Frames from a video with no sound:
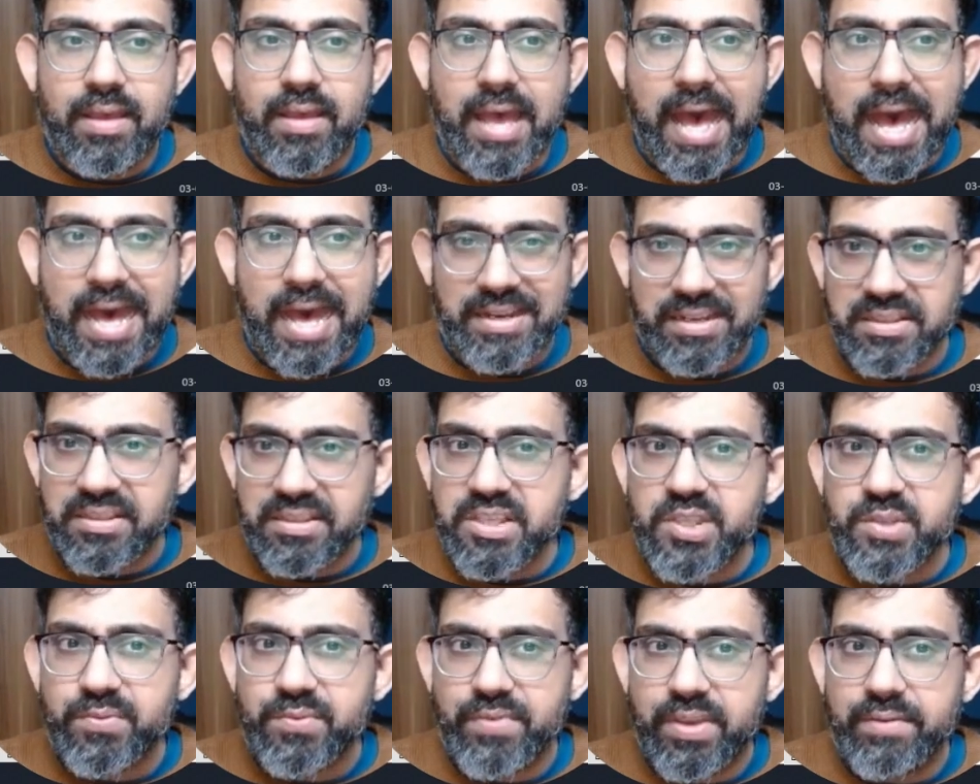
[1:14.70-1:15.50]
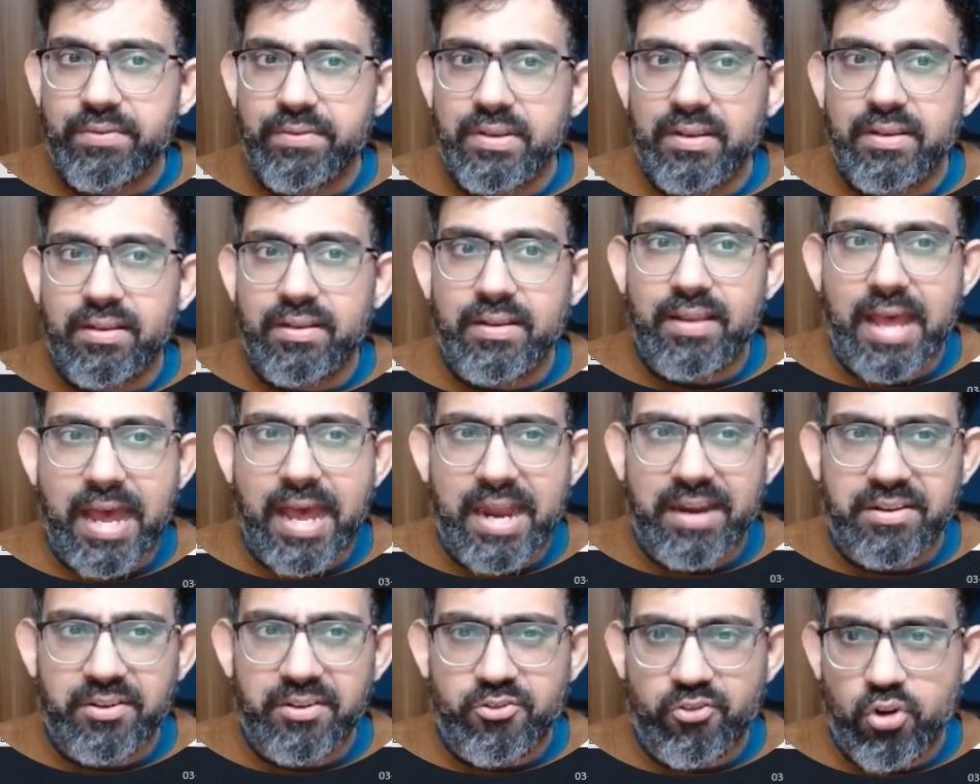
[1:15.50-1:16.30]
And in this, we will
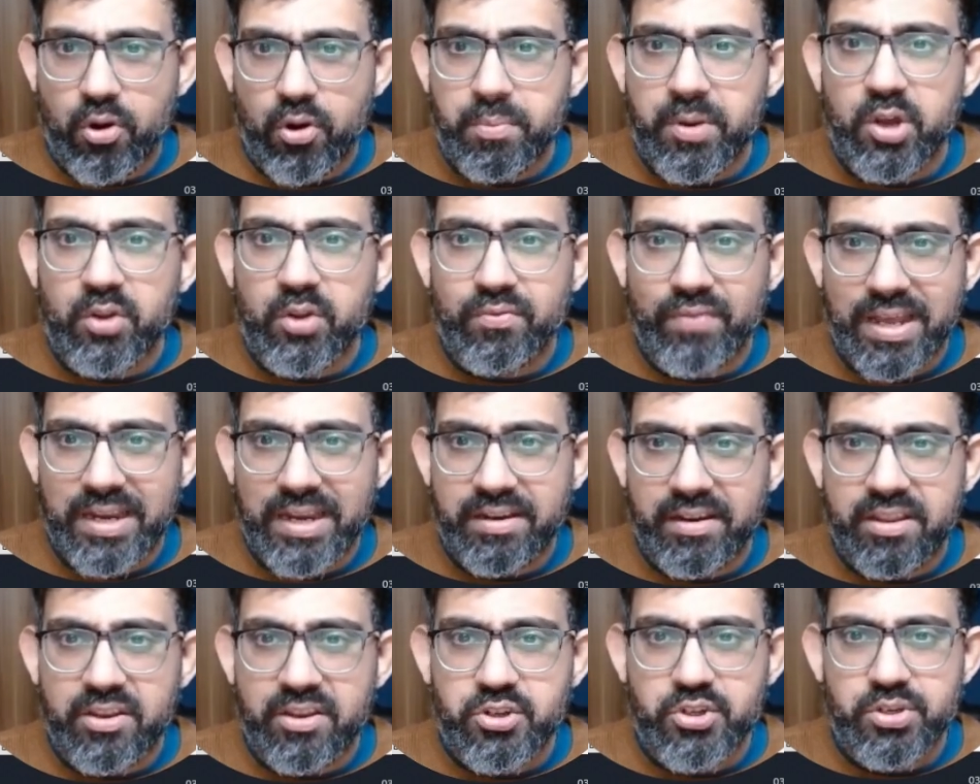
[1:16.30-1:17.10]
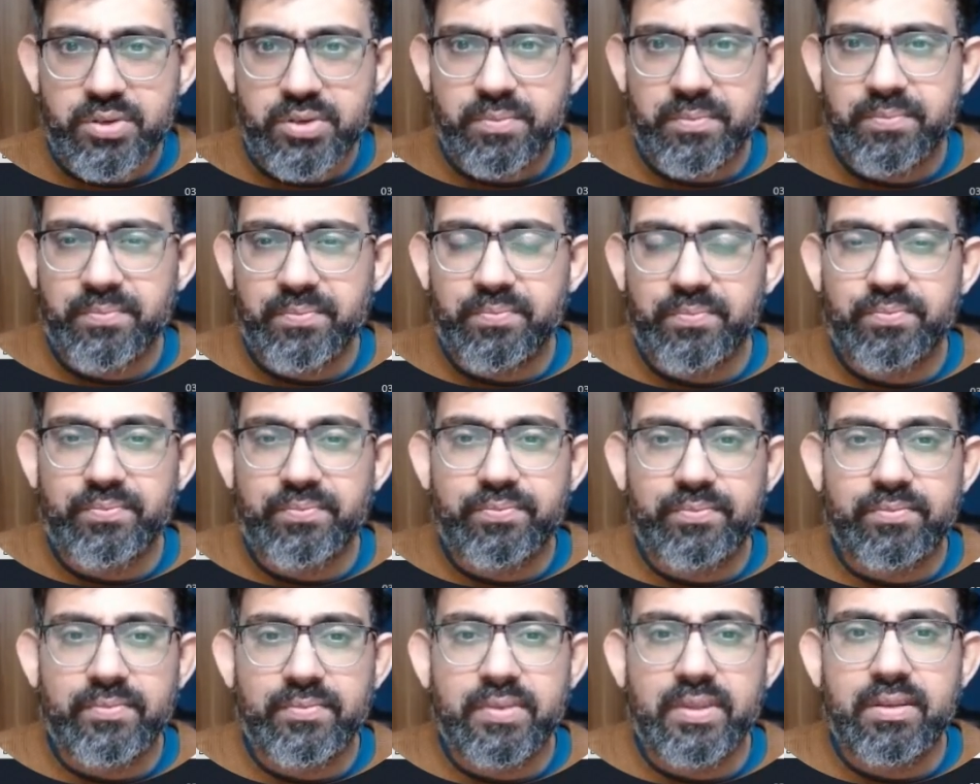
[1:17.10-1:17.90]
add a drop-down validation,
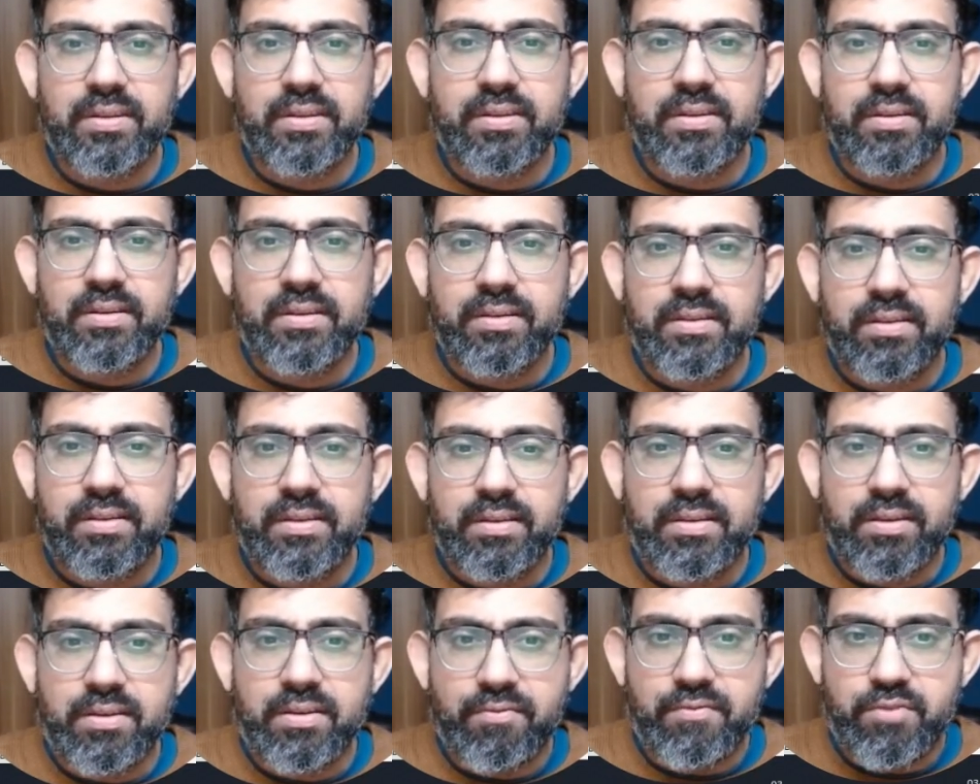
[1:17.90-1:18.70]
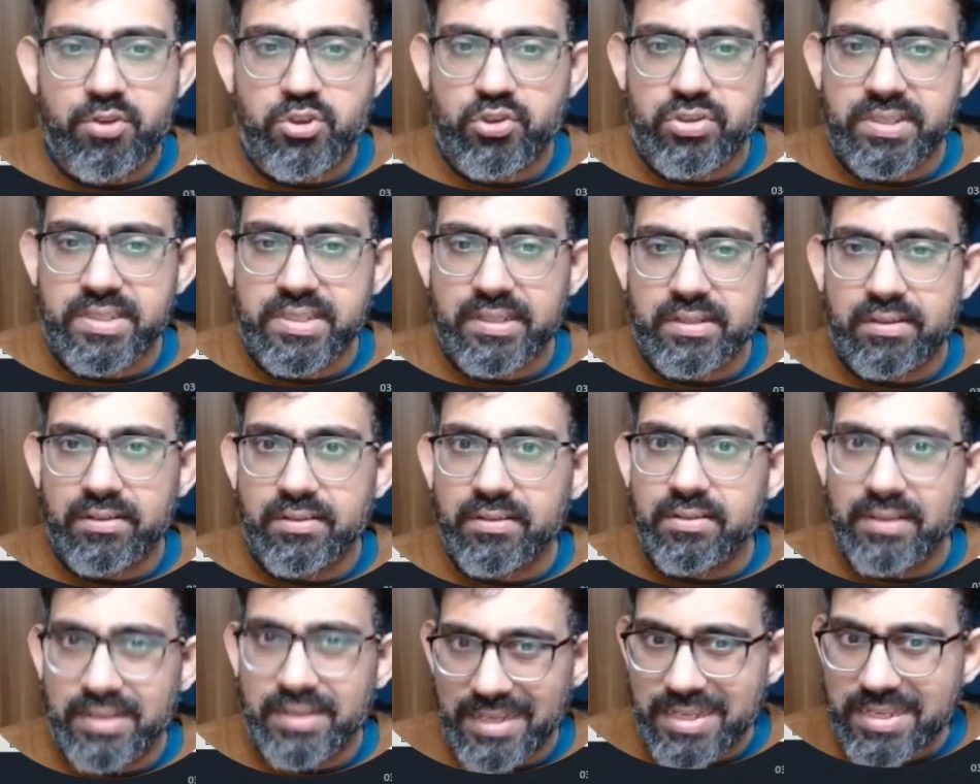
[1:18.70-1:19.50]
which is a
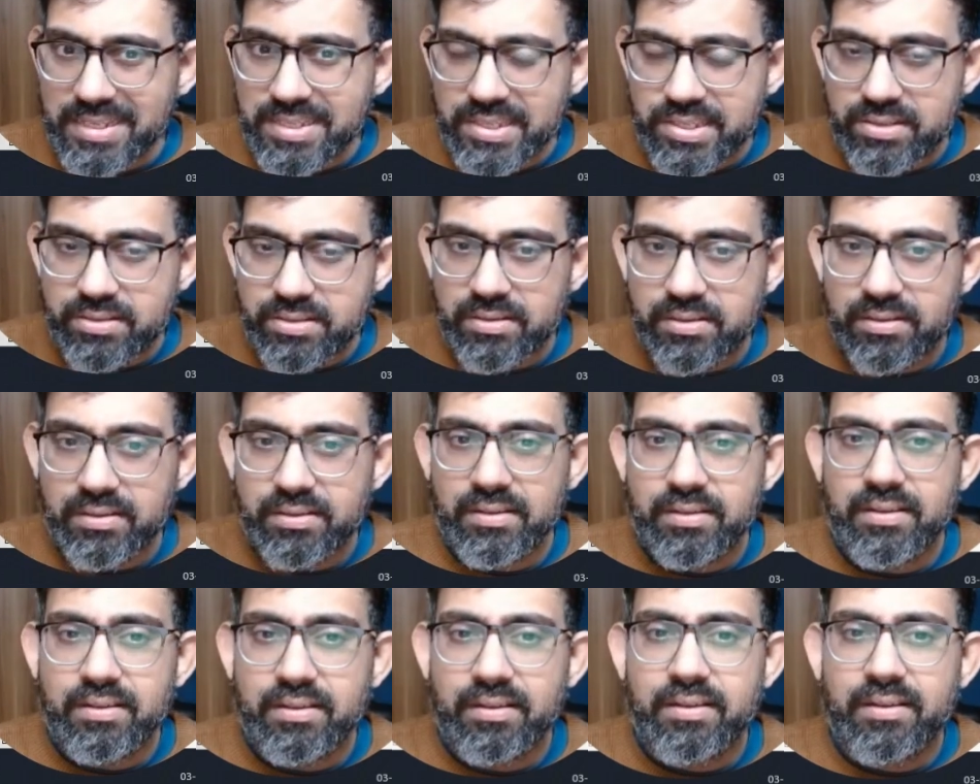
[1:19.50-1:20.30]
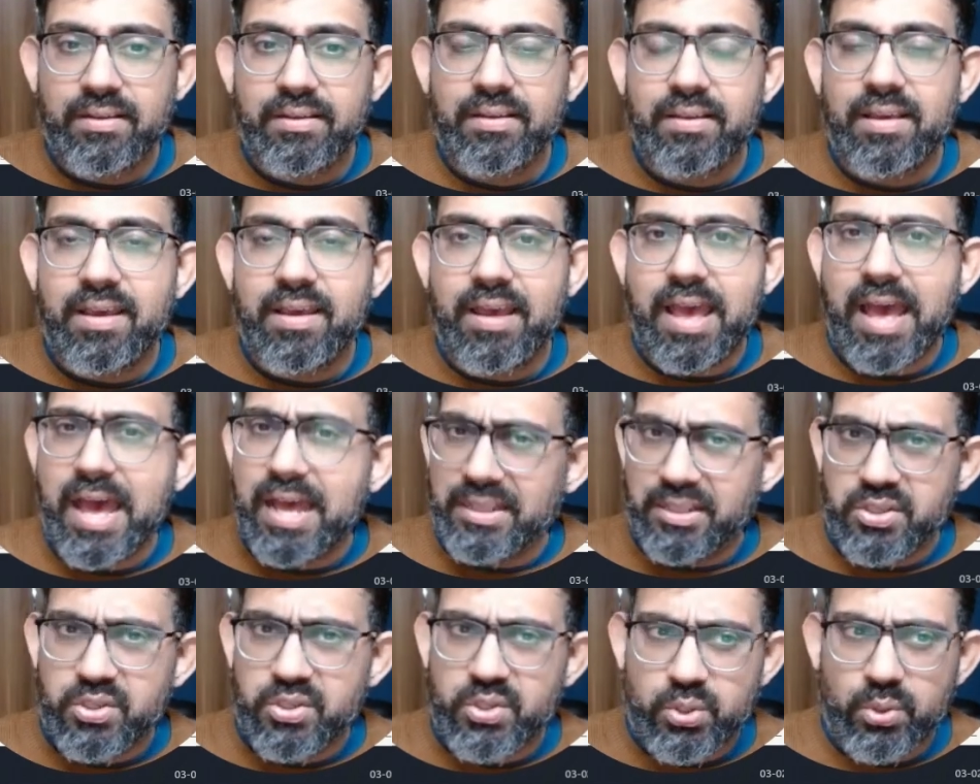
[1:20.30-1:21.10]
list, and
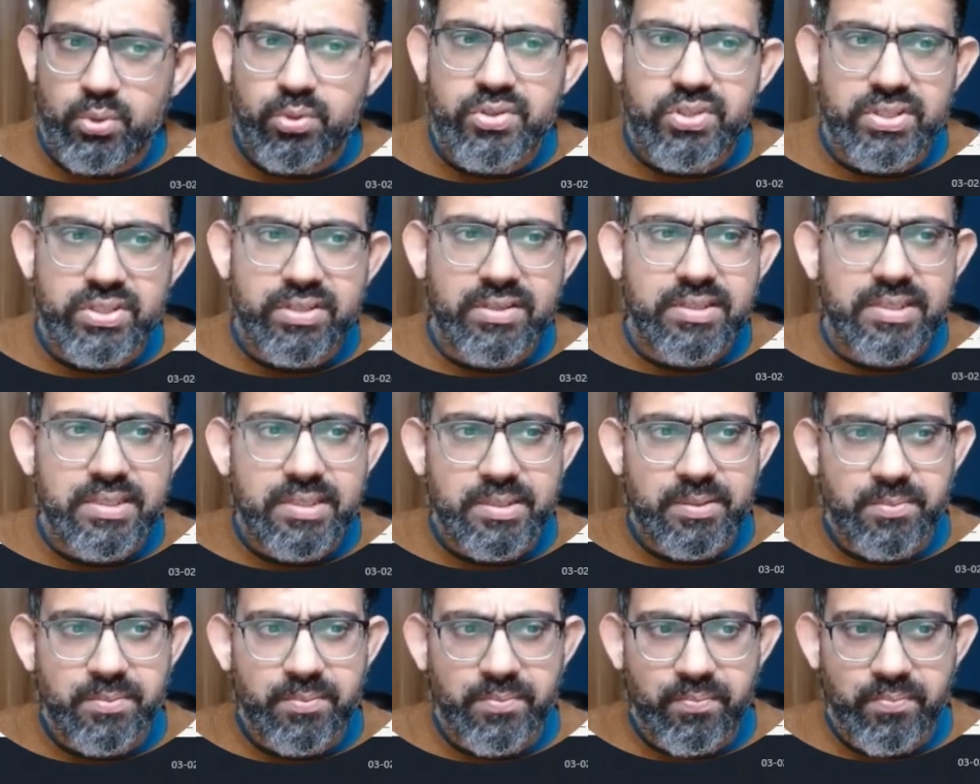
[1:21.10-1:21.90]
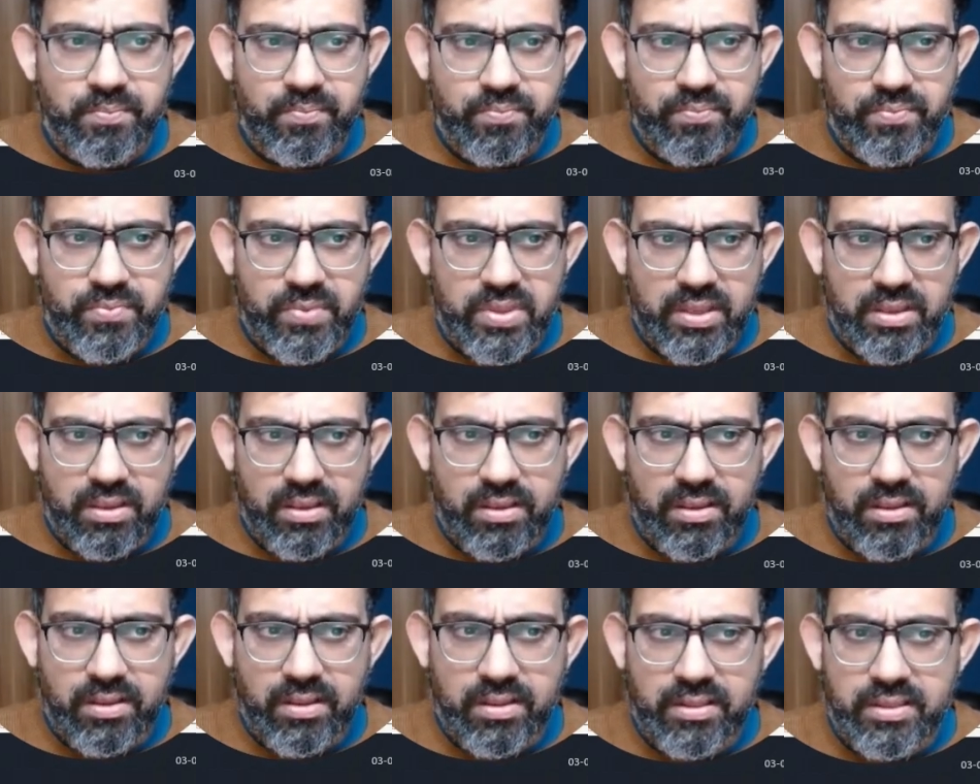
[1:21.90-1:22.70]
the source is
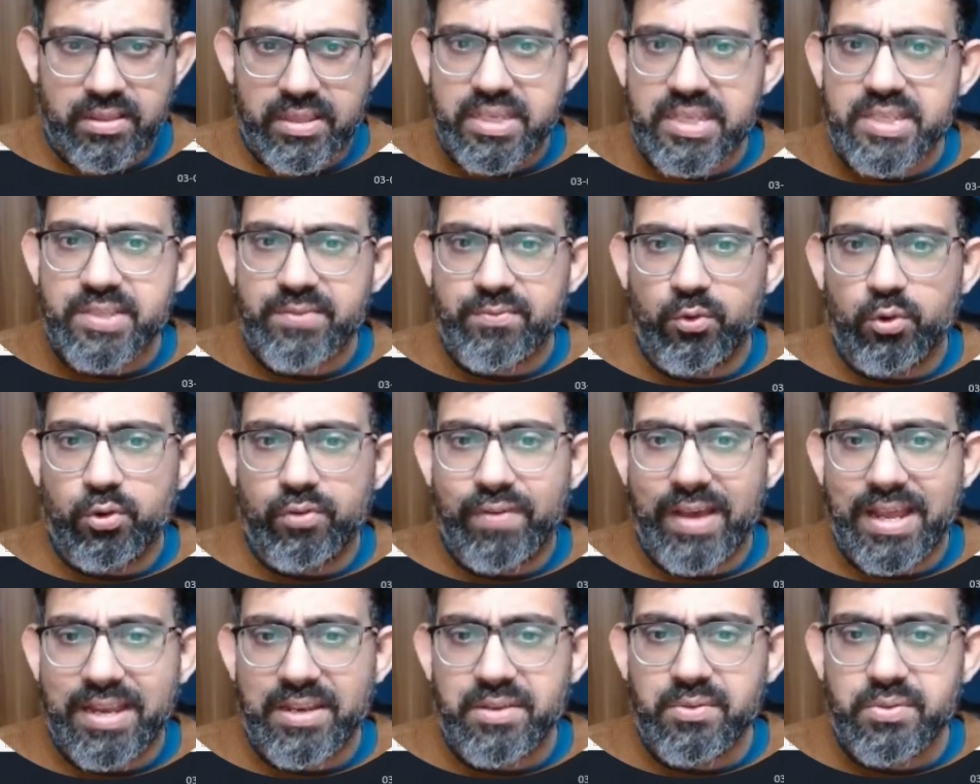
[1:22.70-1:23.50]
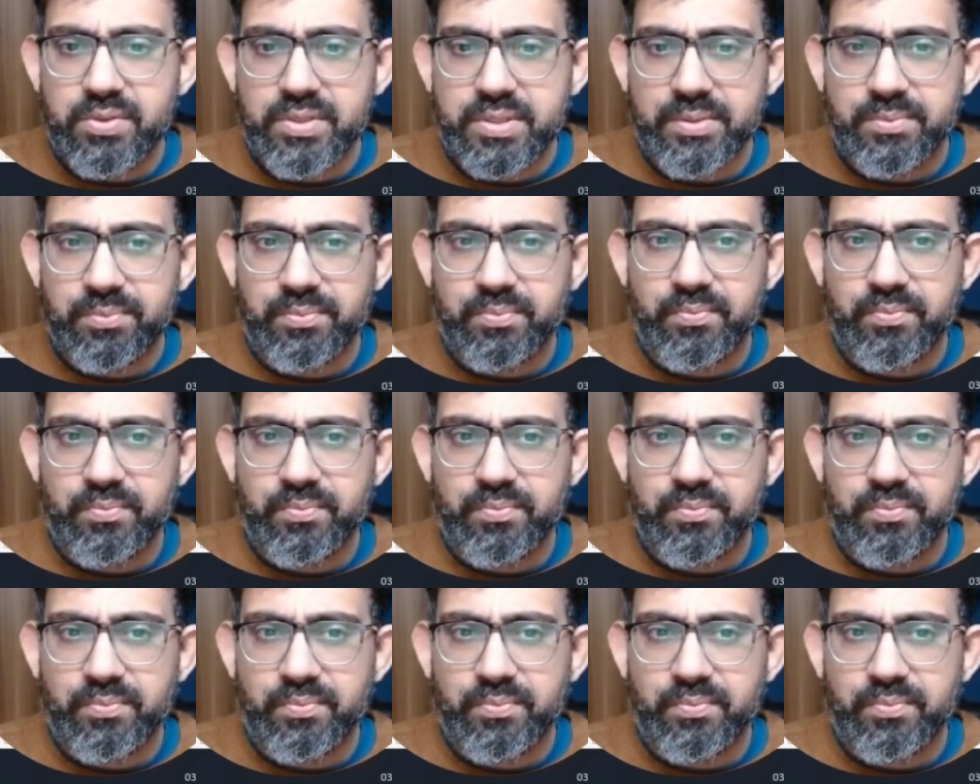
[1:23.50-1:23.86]
these 4 values.